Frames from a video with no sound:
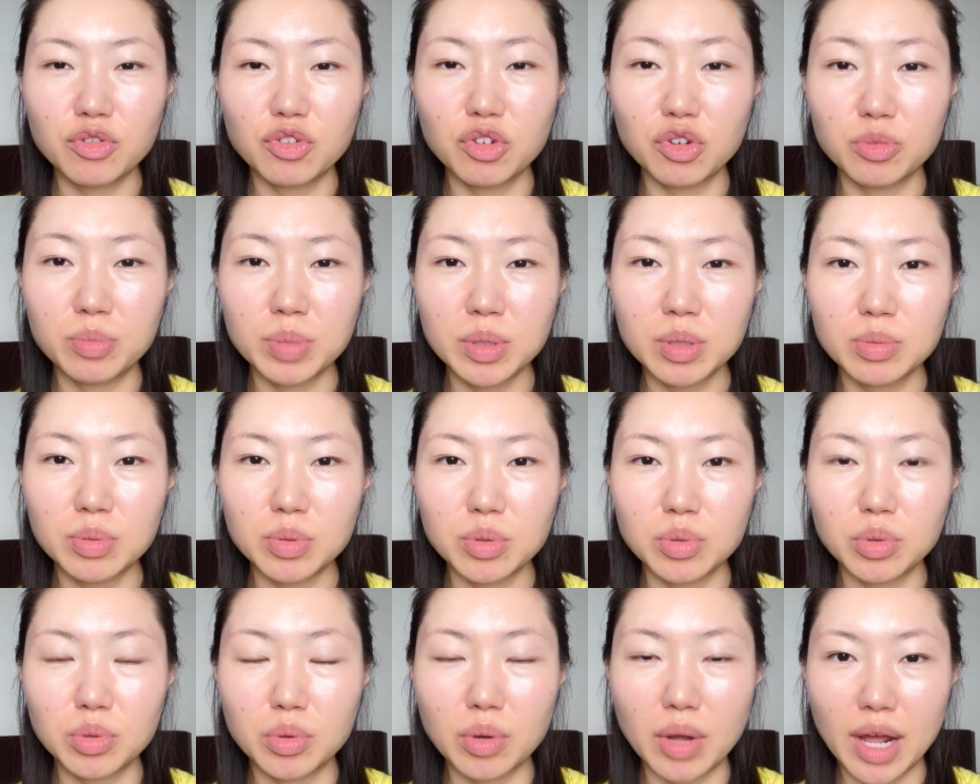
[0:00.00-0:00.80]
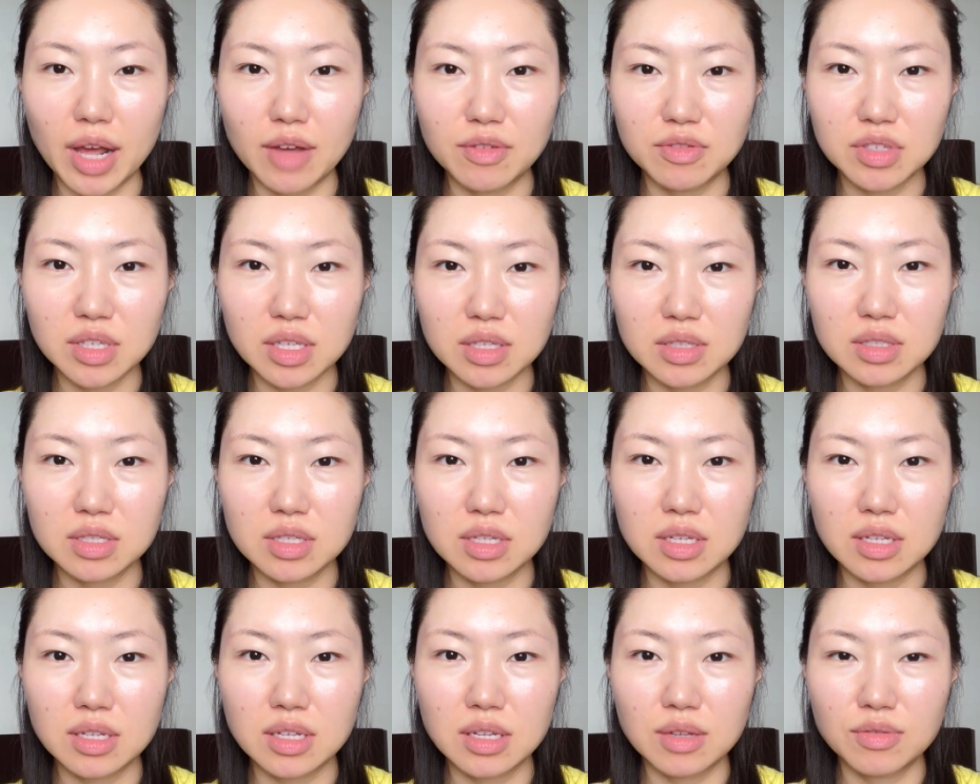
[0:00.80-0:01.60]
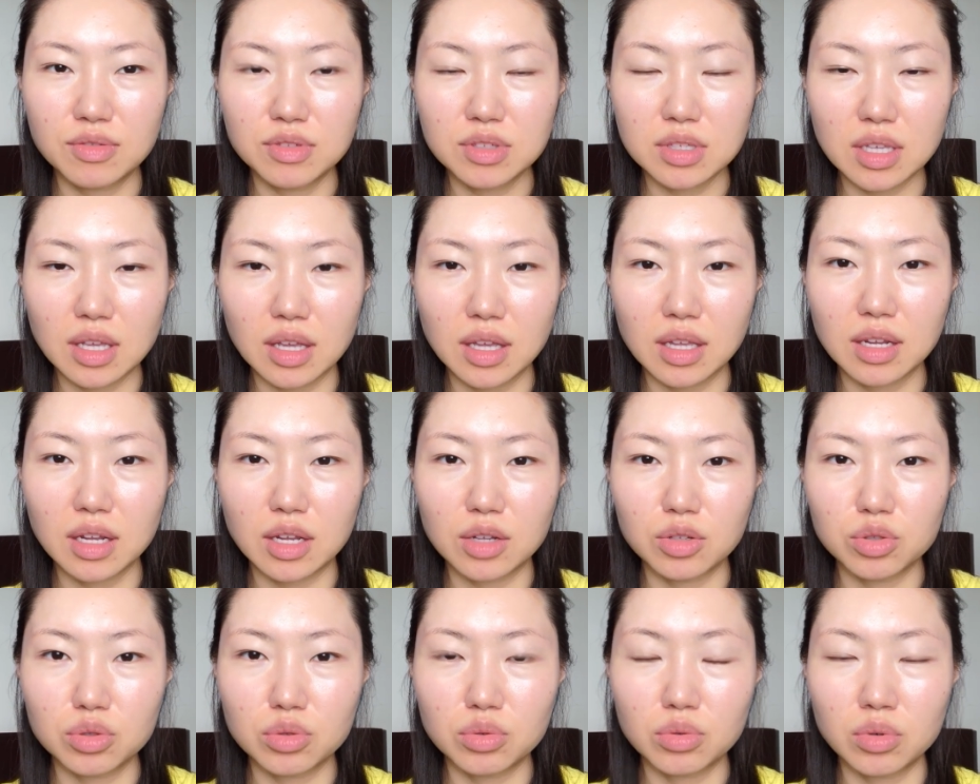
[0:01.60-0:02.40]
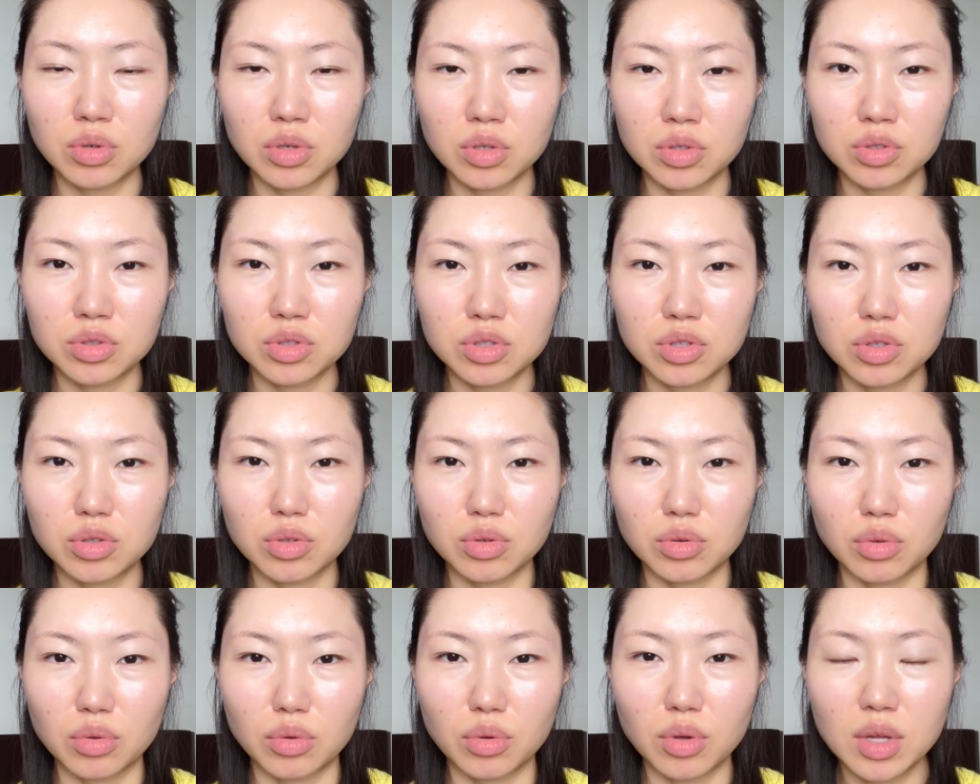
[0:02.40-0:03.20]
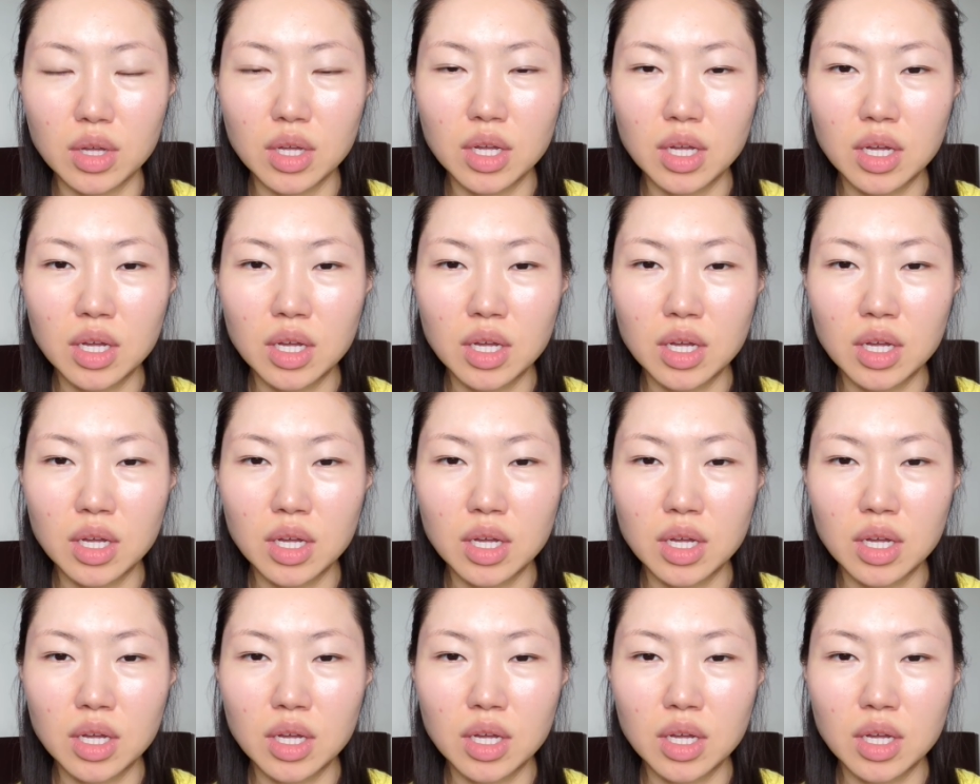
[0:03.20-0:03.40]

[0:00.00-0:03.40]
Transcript: for people who have sensitive skin, I do want to